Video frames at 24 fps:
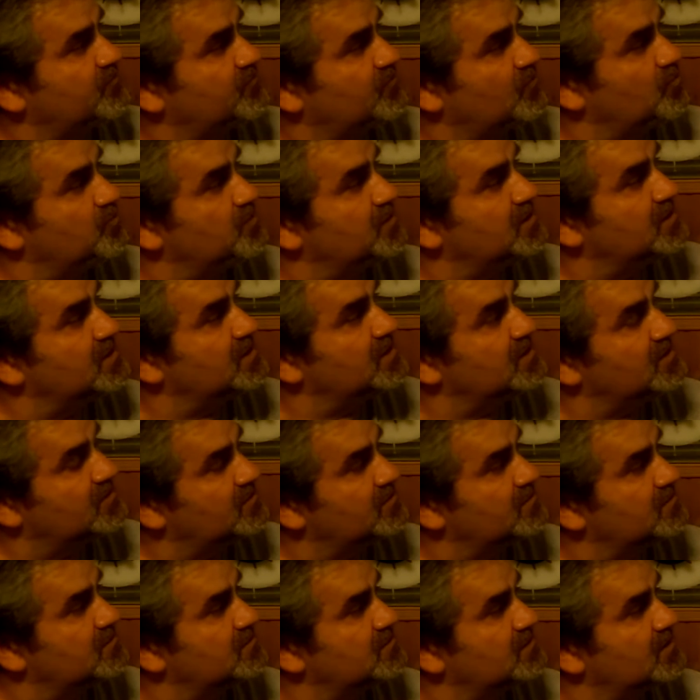for me
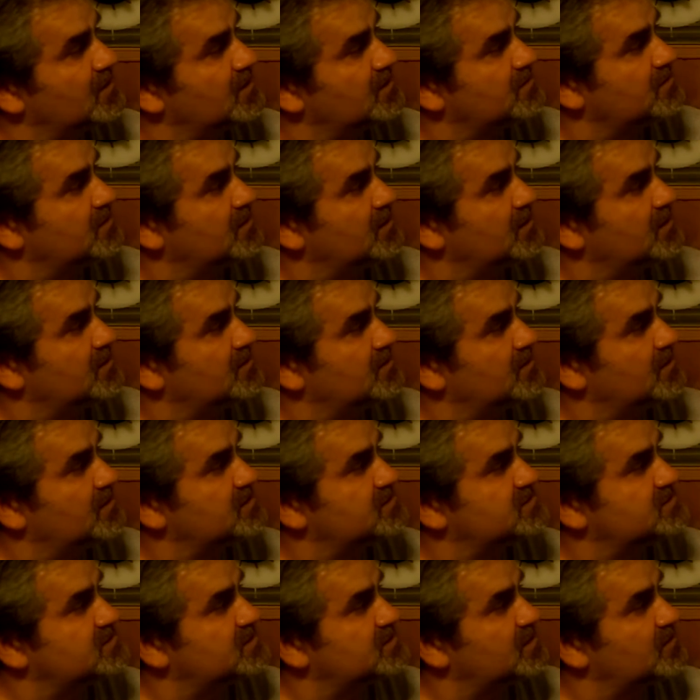that there
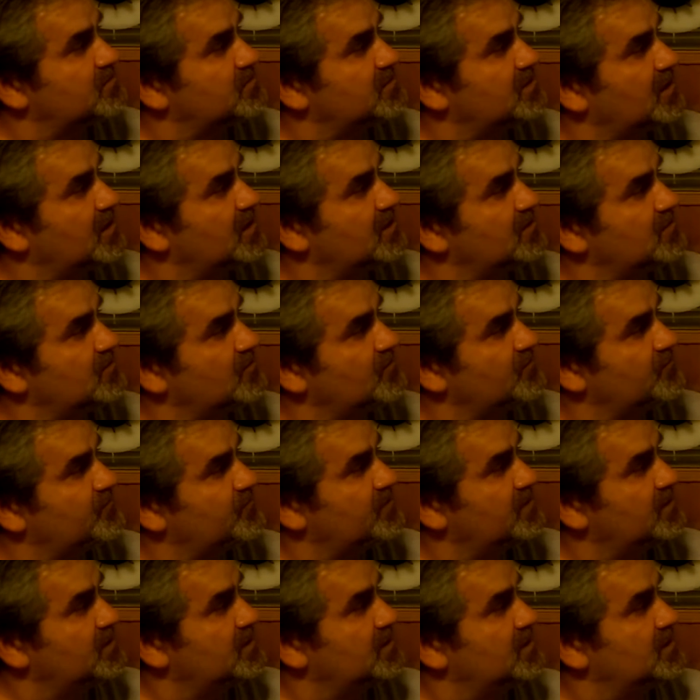is some kind of
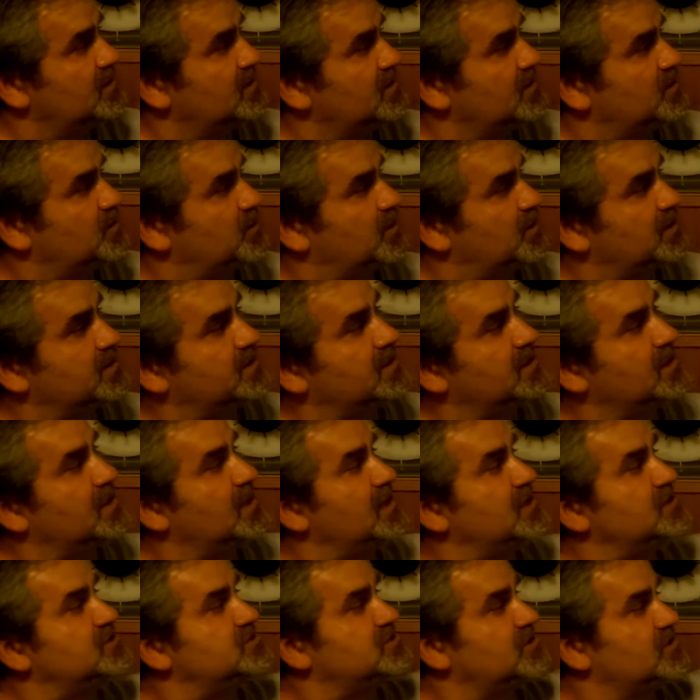
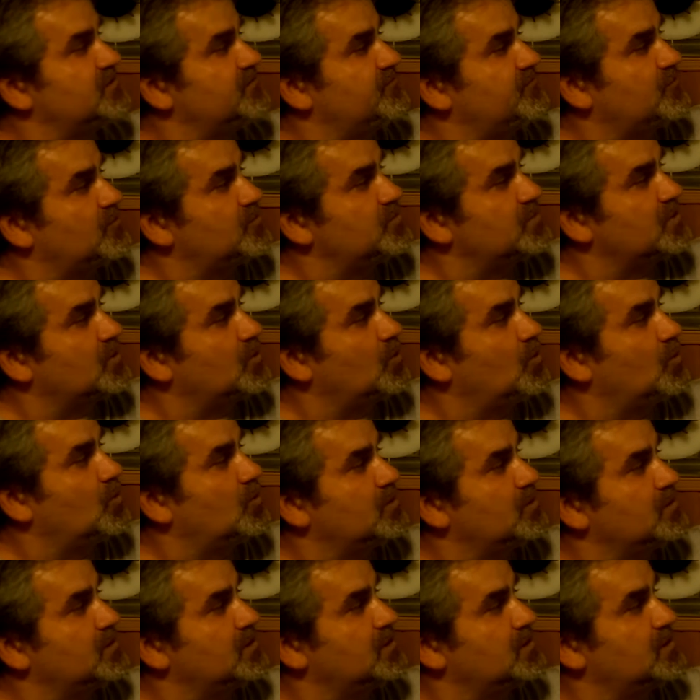radiation from the
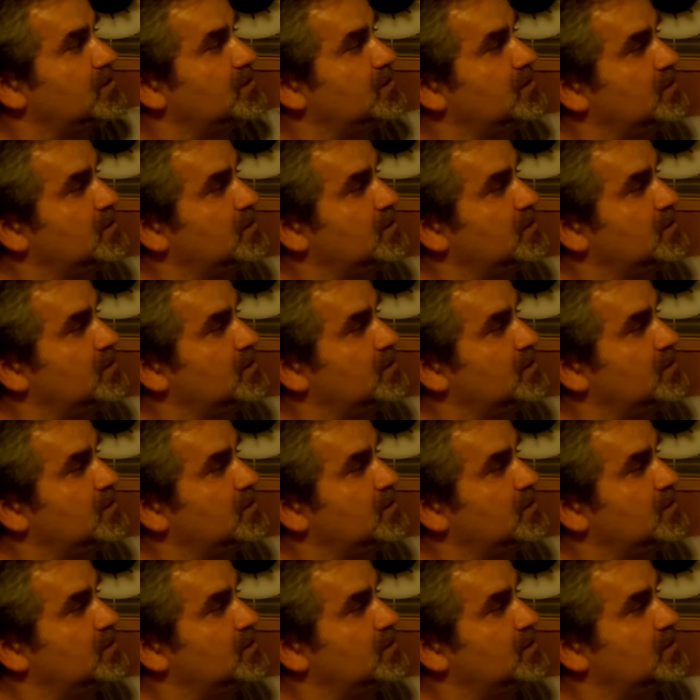corner.